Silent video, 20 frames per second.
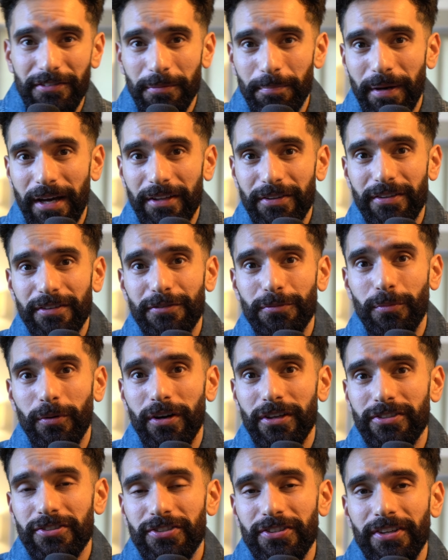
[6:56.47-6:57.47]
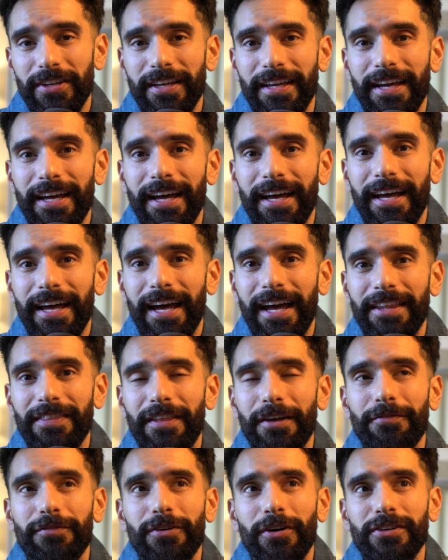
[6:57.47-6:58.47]
about this watch, and
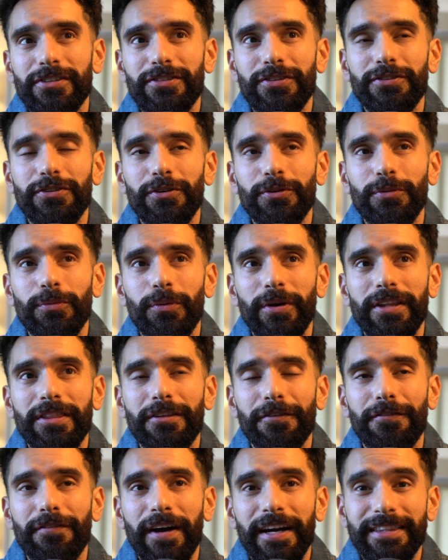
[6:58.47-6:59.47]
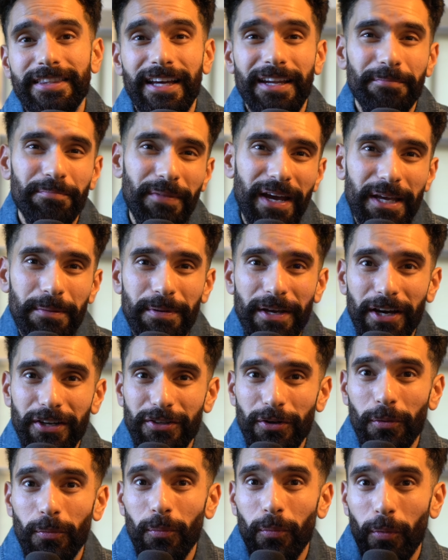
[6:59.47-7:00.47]
they've got to do with the fact that maybe I
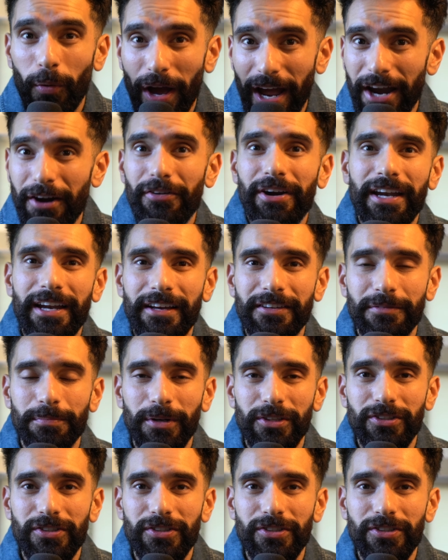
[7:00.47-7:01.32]
don't wear it as much